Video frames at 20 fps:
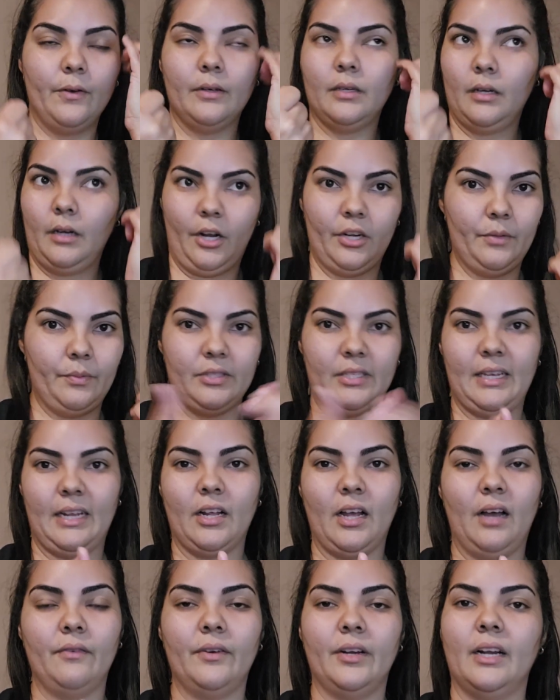100%
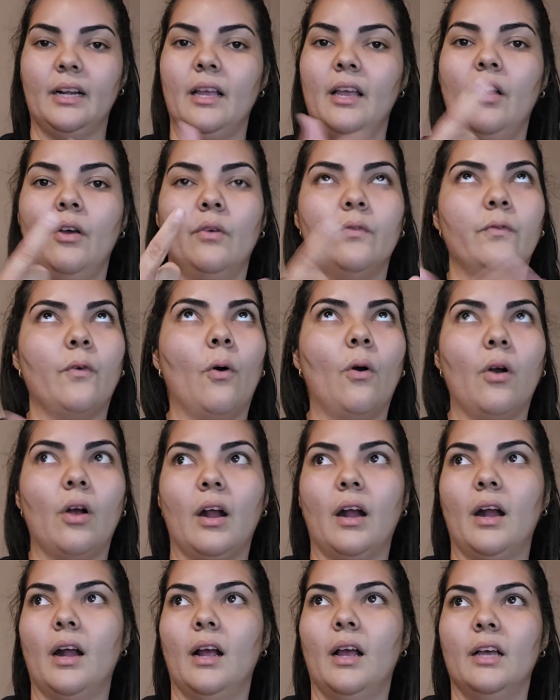covered.
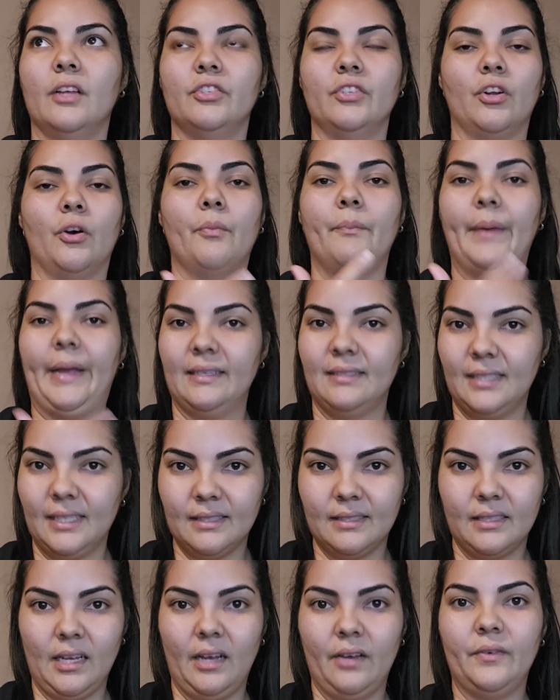For basic
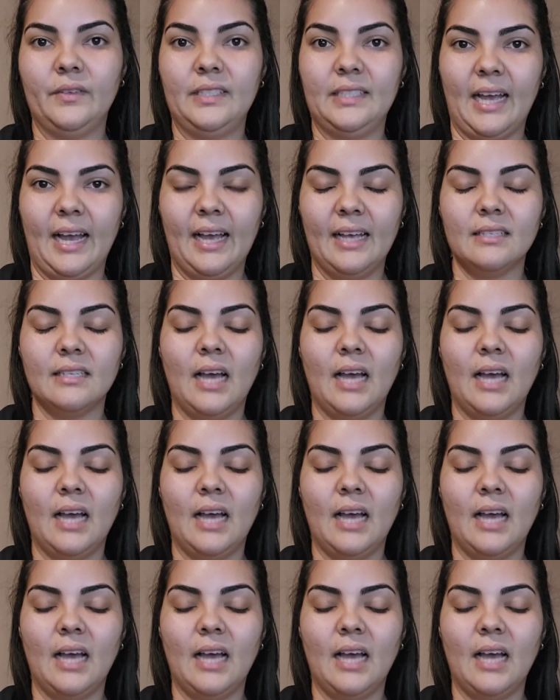stuff, yes.